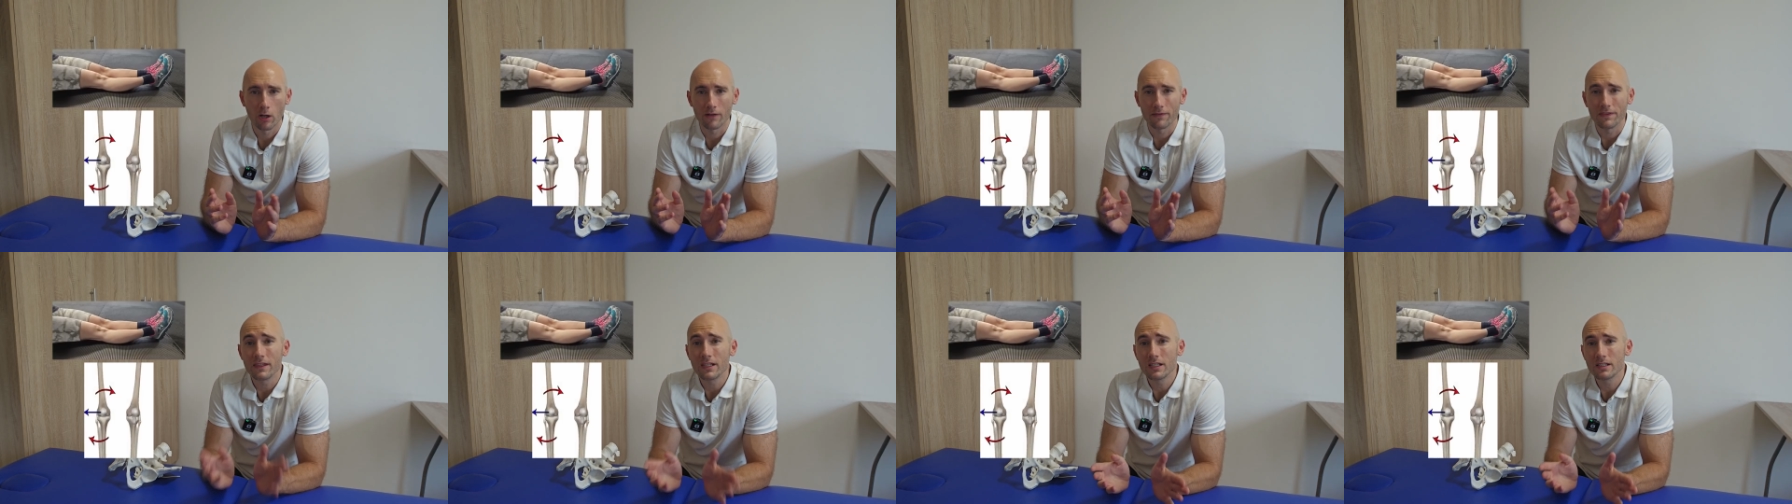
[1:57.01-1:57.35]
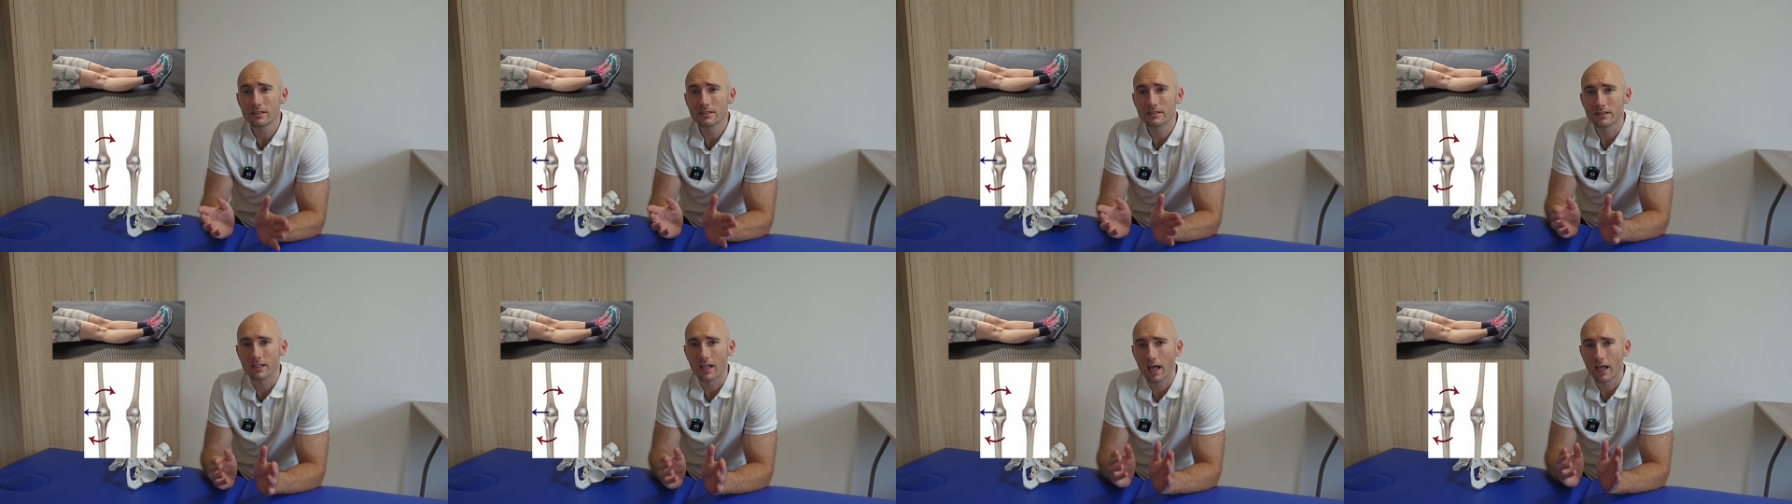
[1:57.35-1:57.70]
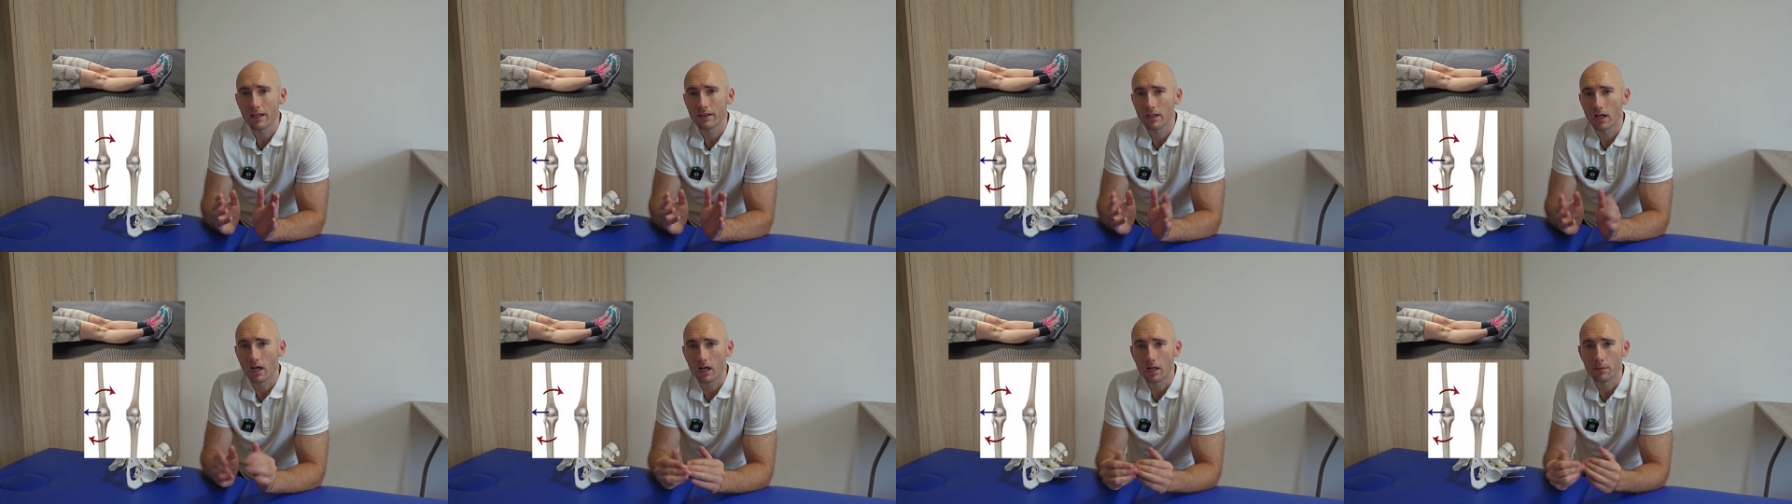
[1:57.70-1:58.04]
knees
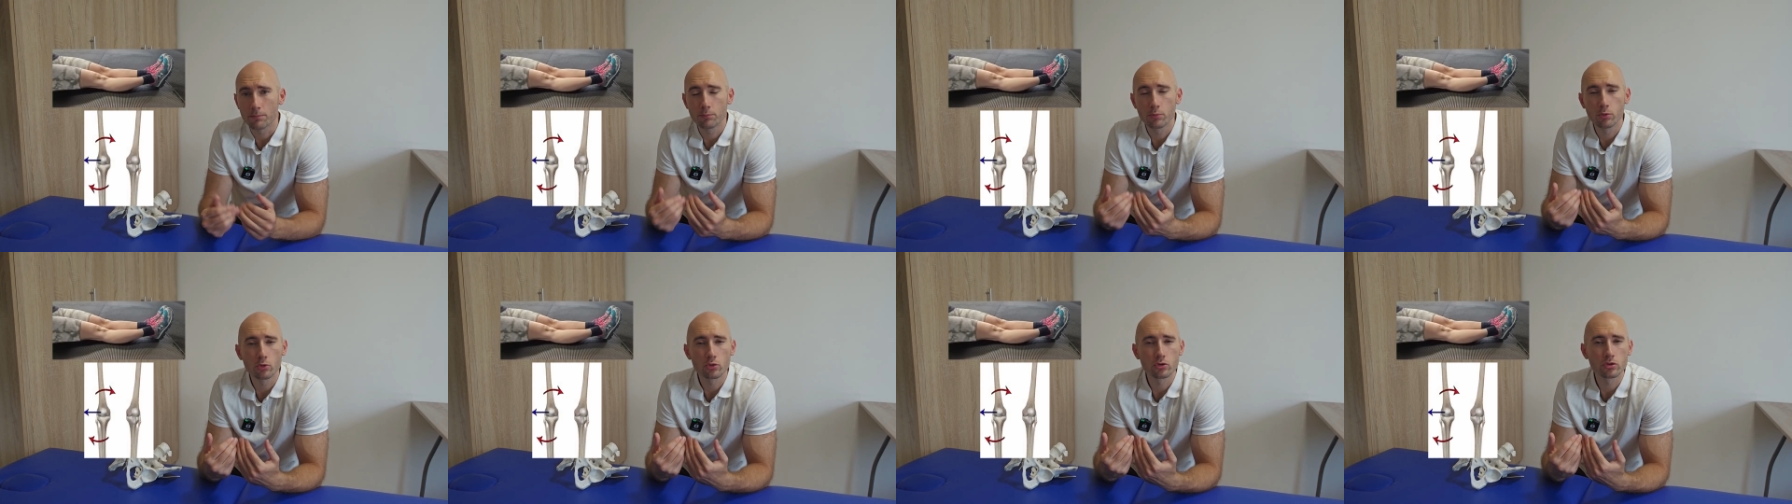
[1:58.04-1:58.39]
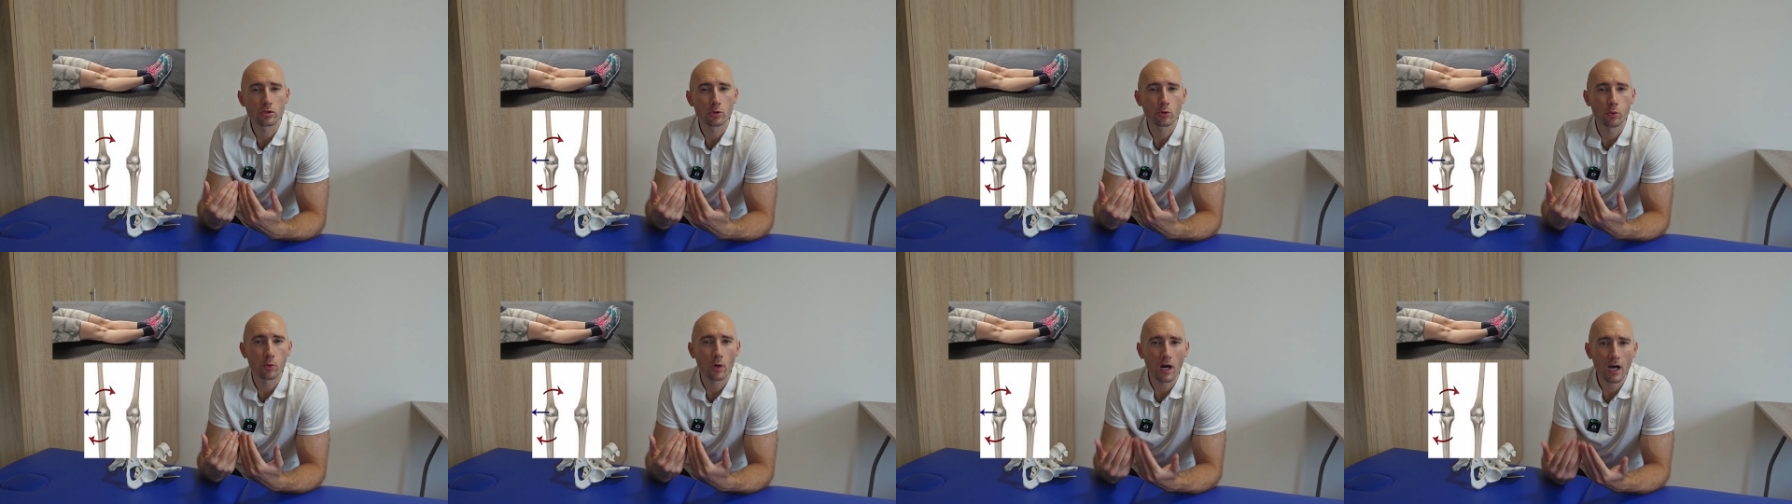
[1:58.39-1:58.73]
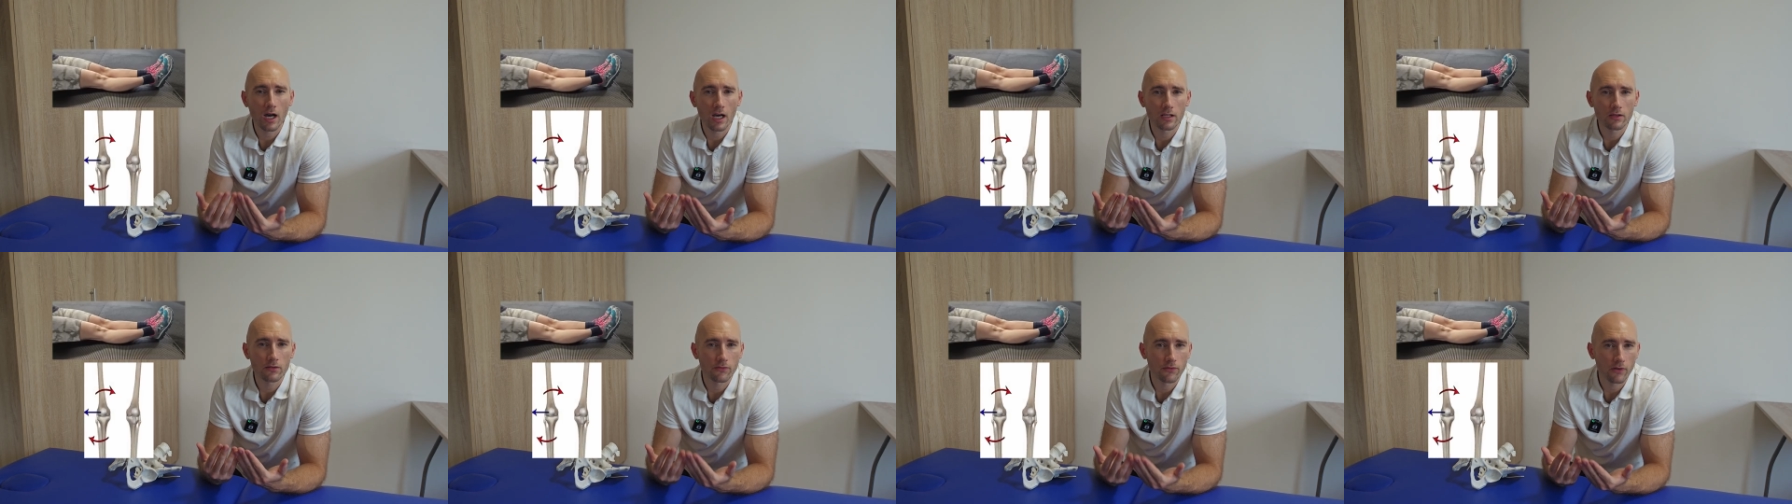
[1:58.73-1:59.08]
that are pushed
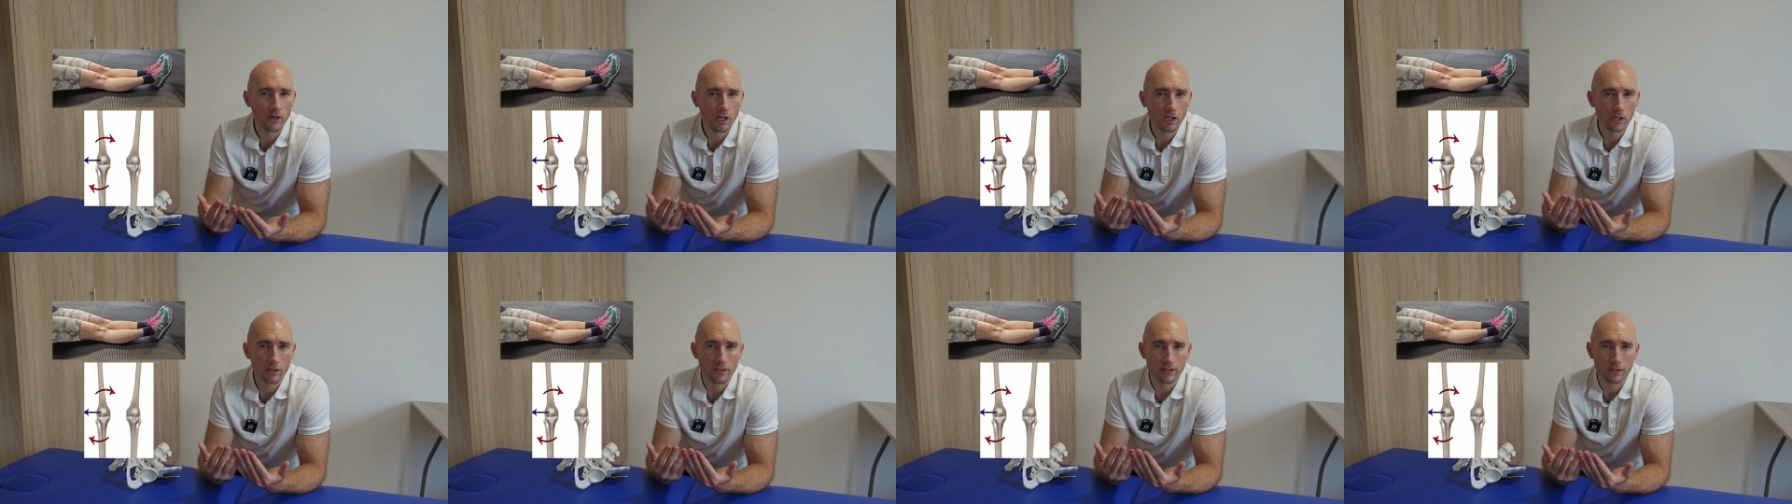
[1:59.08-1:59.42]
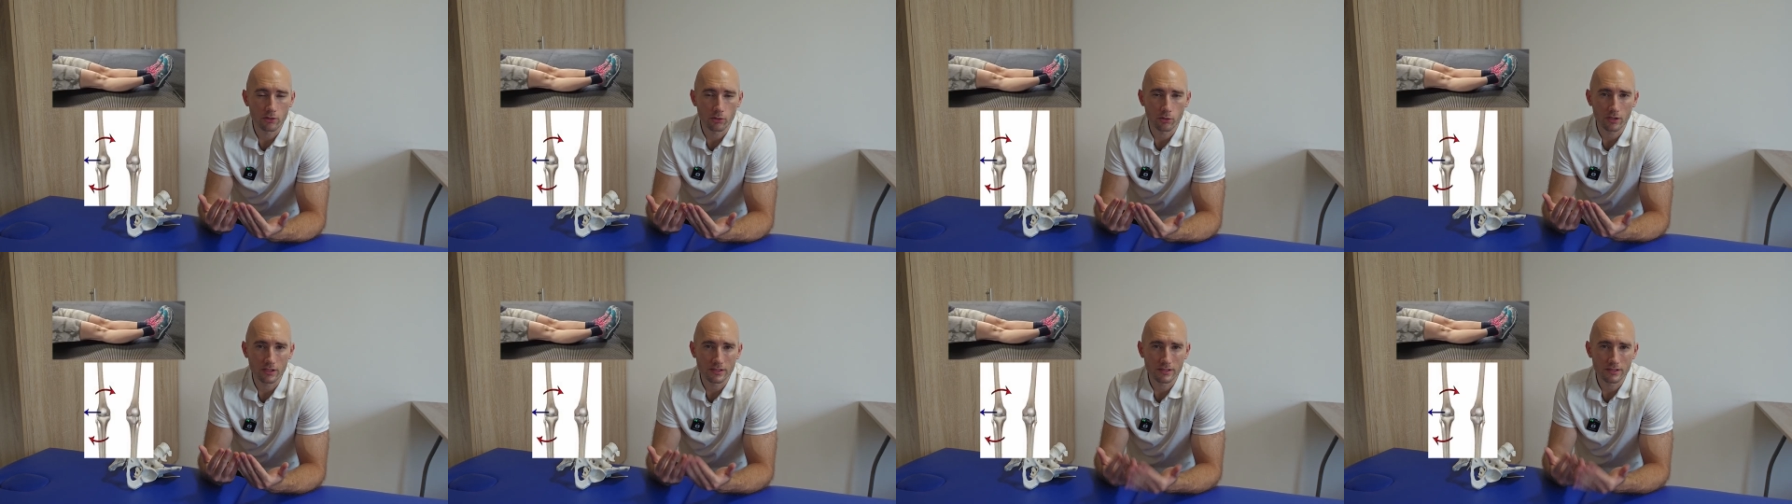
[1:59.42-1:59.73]
quite far into